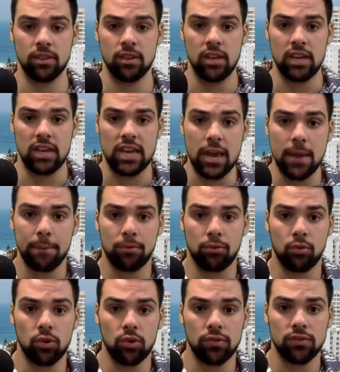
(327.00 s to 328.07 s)
He
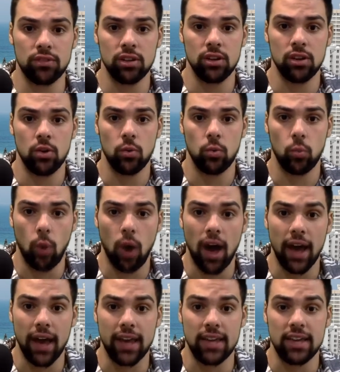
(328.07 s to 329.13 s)
proved
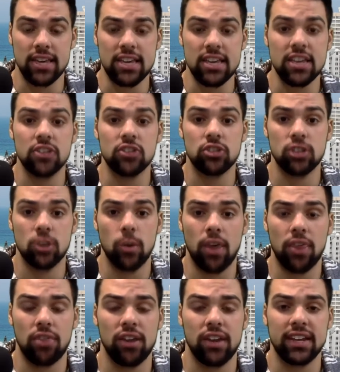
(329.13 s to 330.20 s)
why he is so
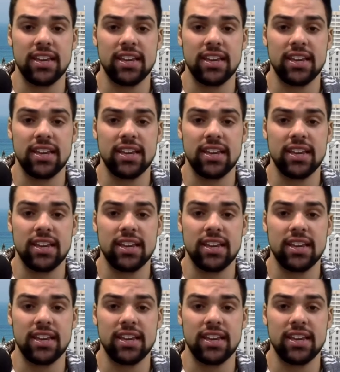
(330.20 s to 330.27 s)
athletic.